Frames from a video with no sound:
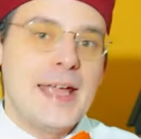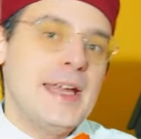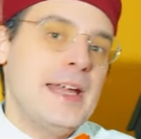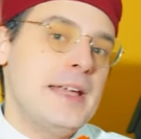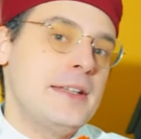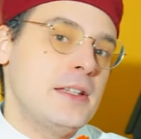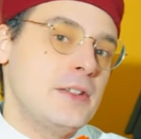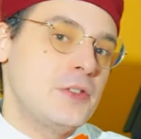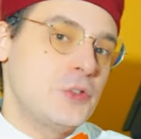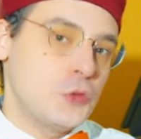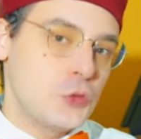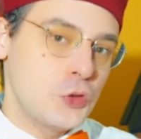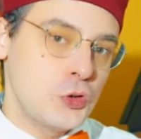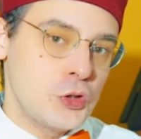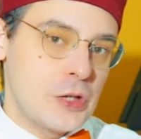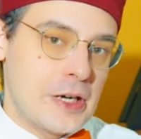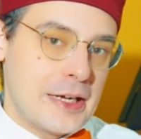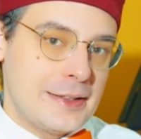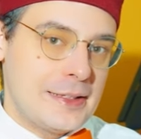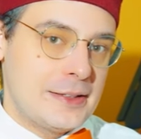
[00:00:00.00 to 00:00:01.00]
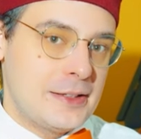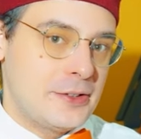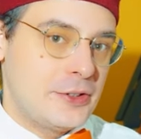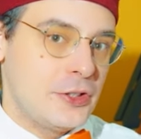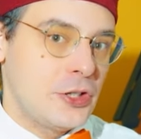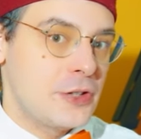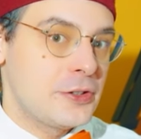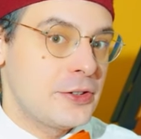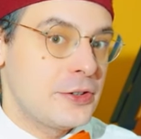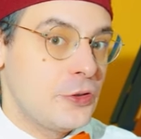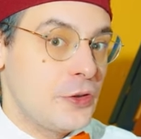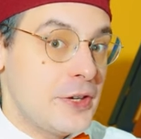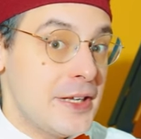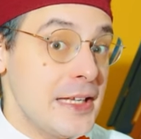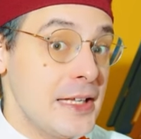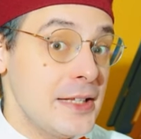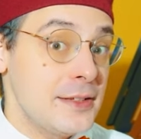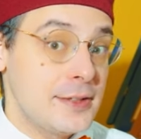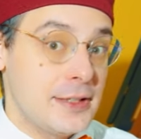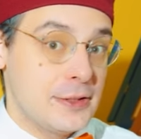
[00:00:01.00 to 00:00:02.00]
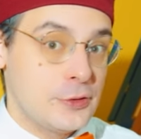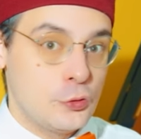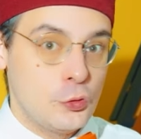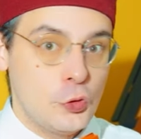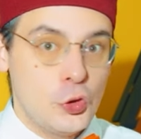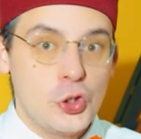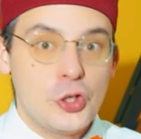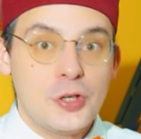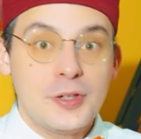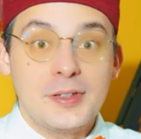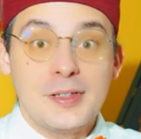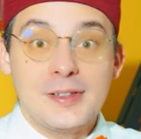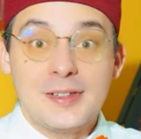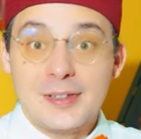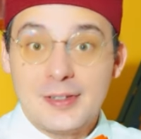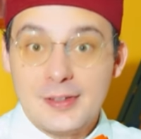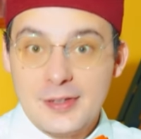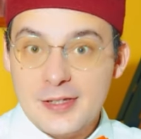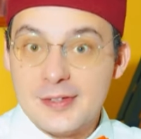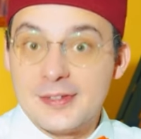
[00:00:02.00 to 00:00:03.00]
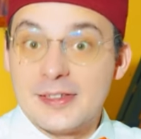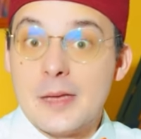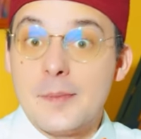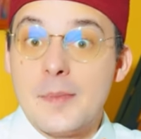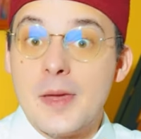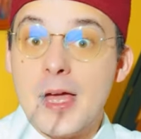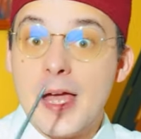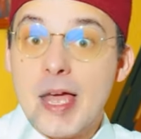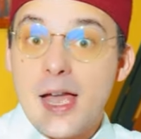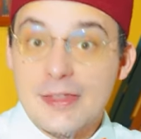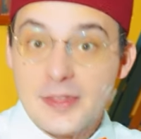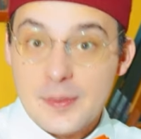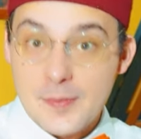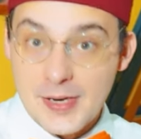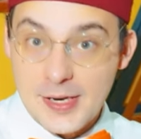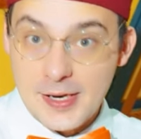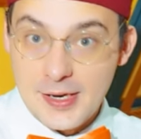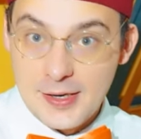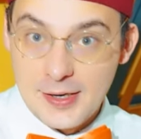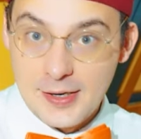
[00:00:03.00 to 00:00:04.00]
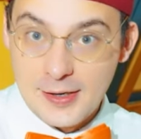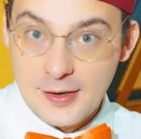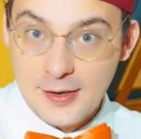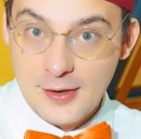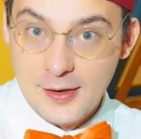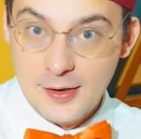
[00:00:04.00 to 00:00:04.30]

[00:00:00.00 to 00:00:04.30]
It is true that it's not so easy to learn this system at the beginning.